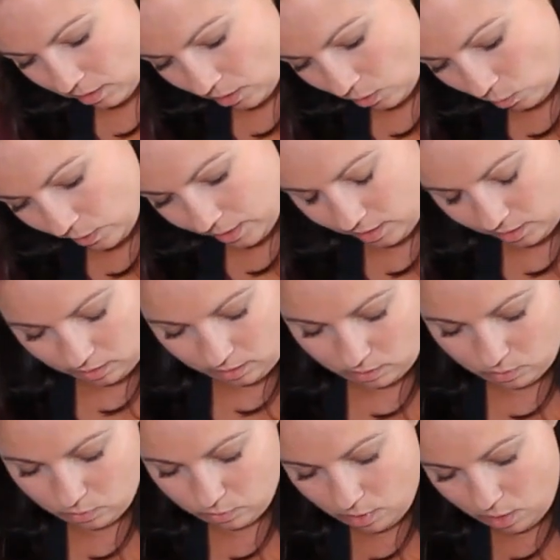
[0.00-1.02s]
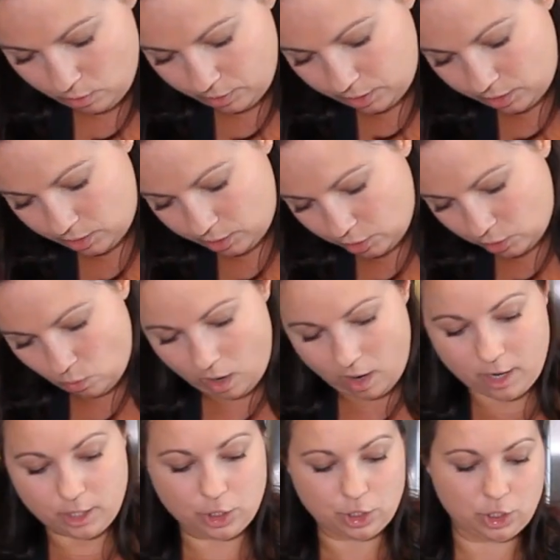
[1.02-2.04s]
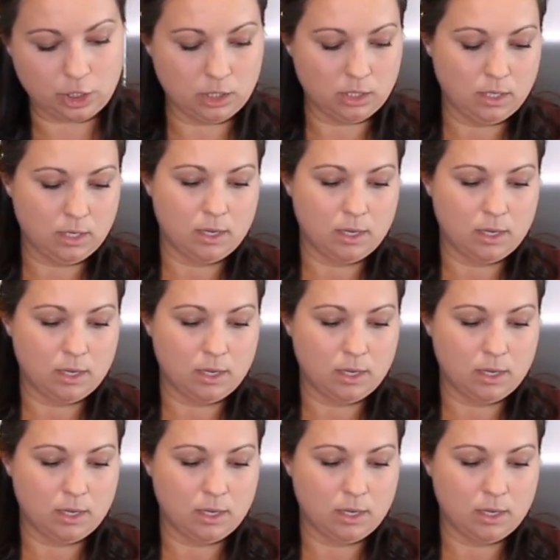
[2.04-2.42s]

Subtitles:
will roast squash